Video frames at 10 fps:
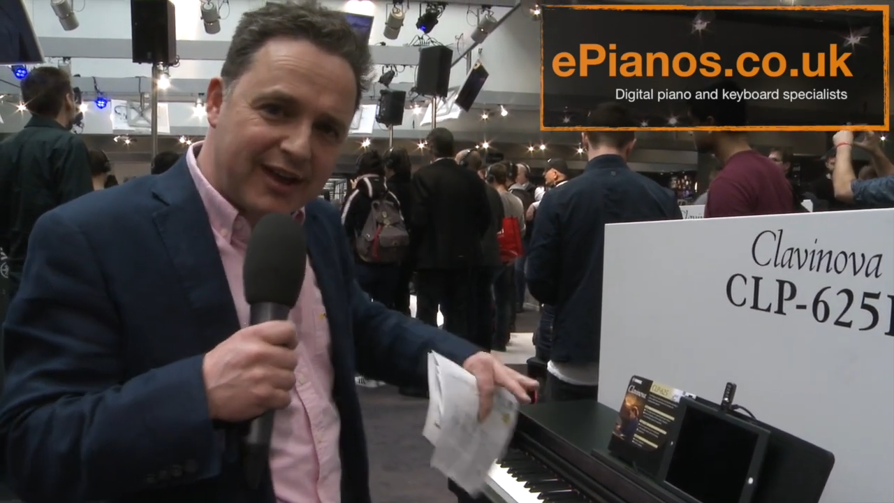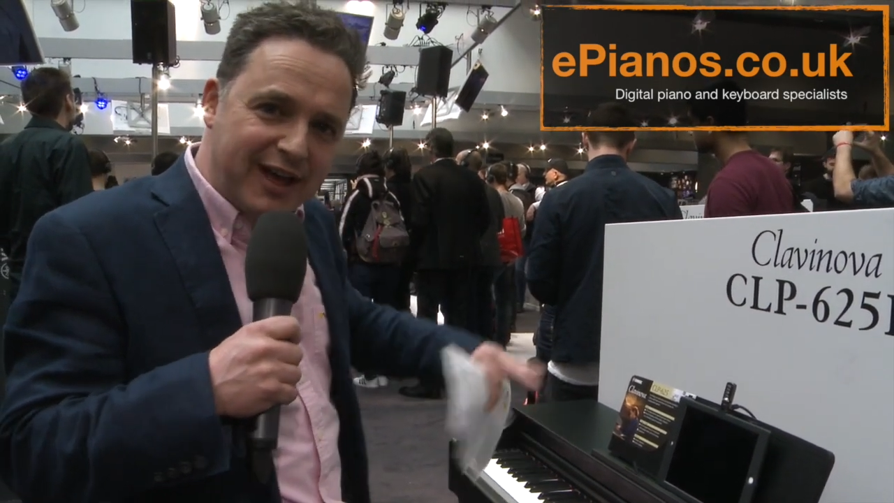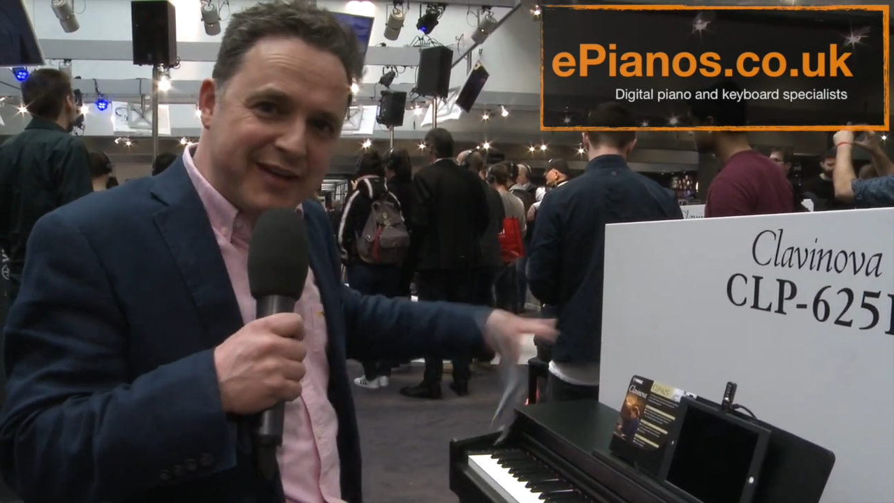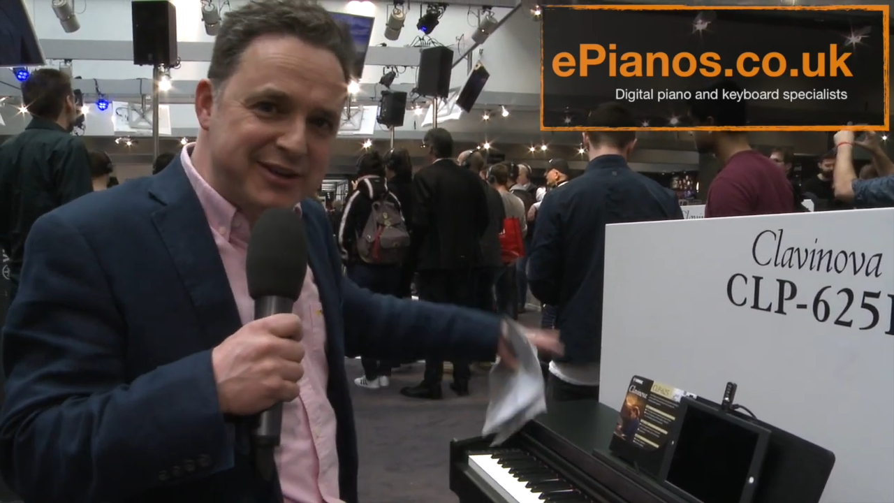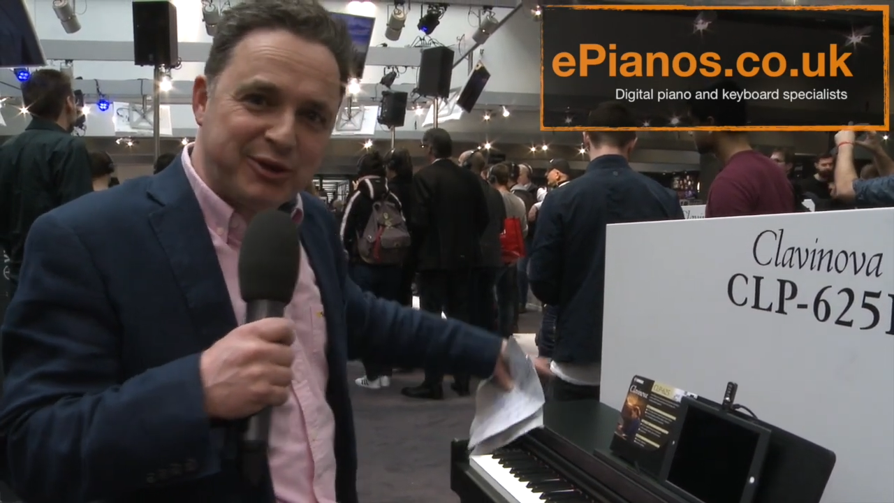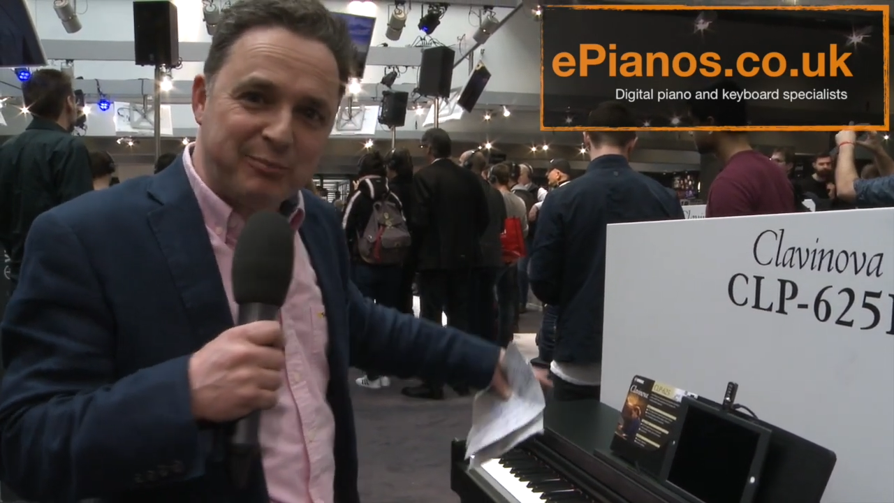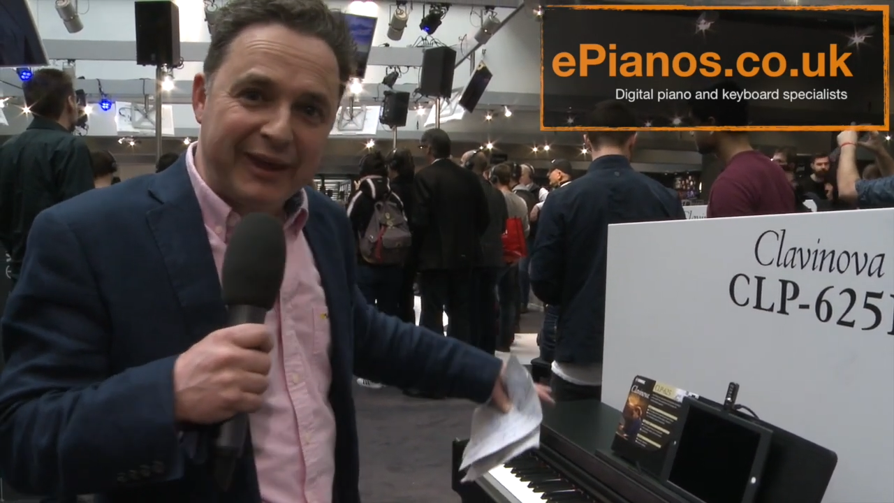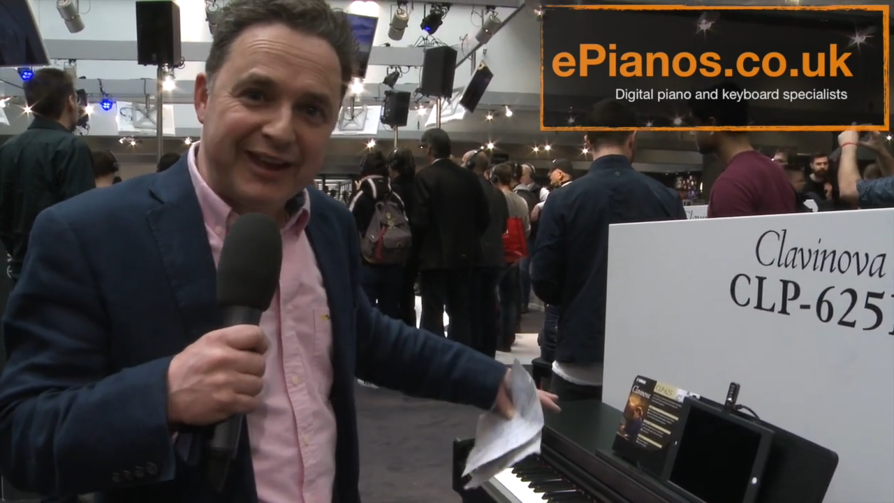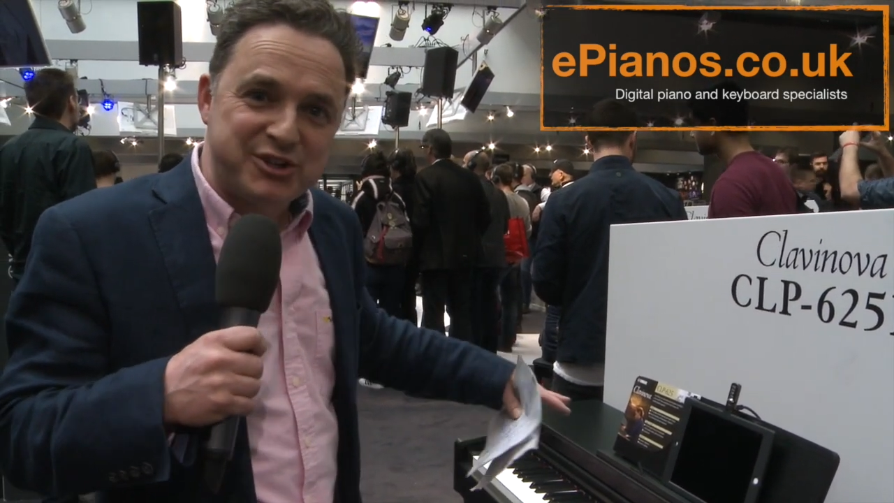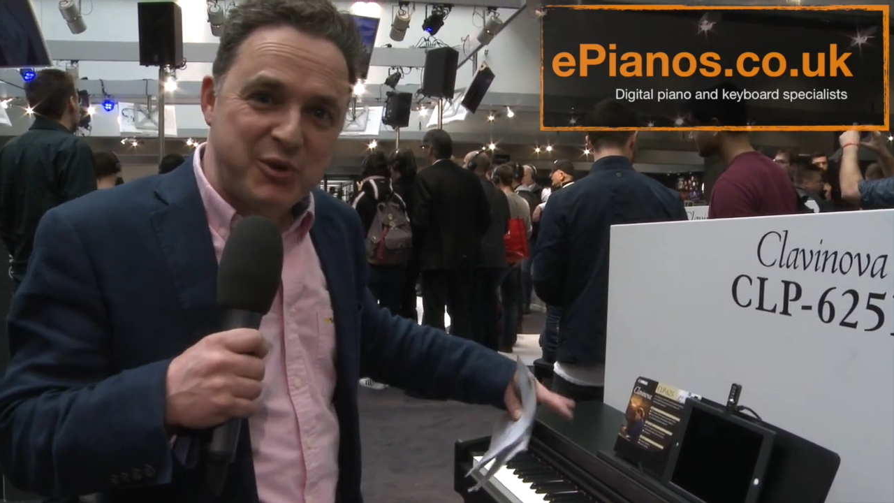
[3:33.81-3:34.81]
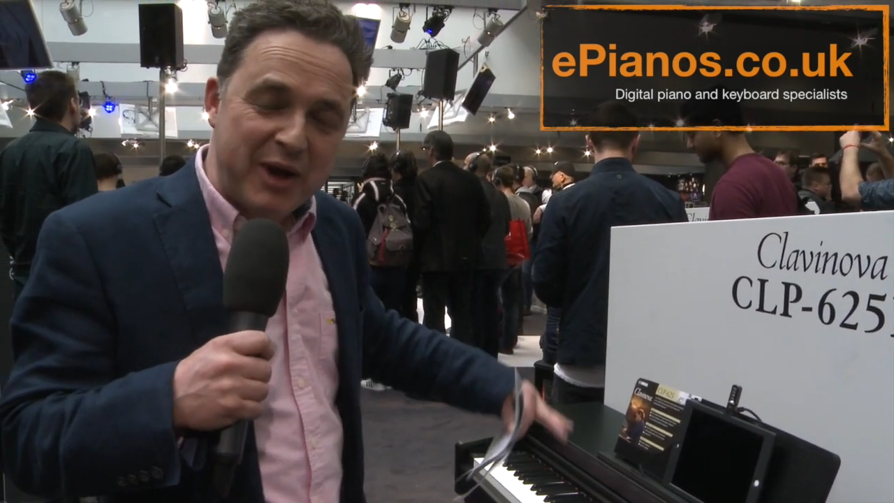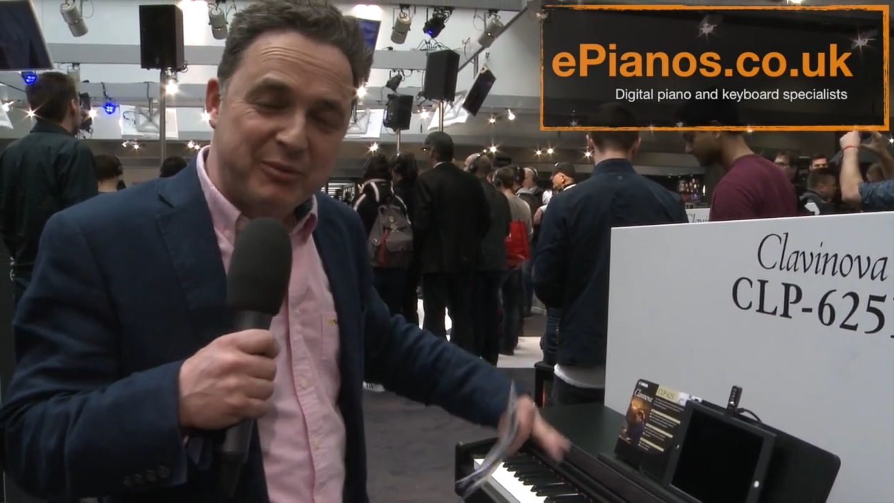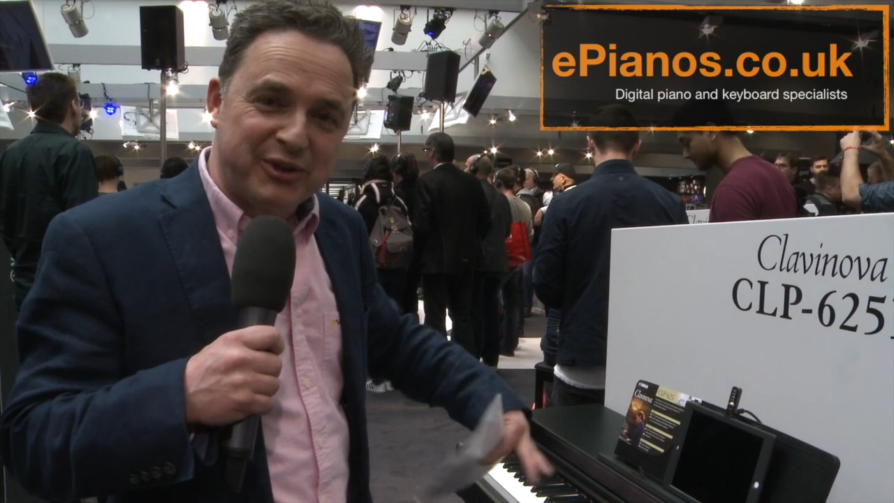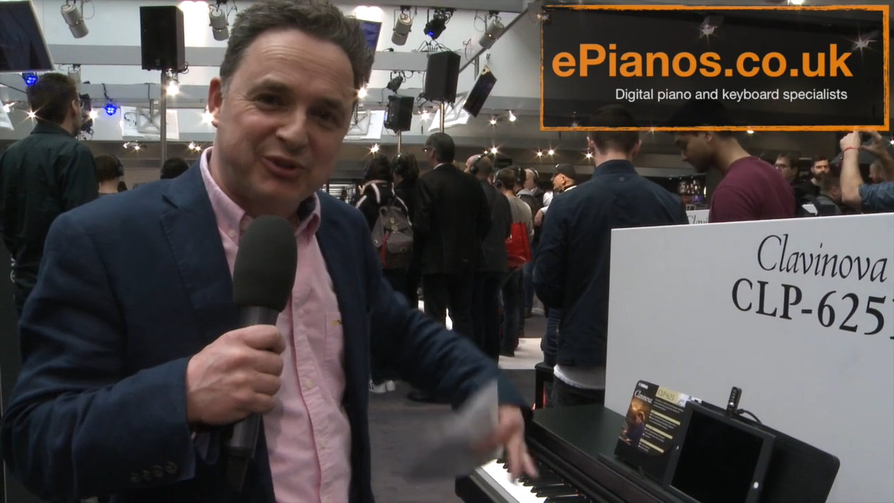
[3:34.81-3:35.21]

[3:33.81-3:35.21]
And then you can play a duet with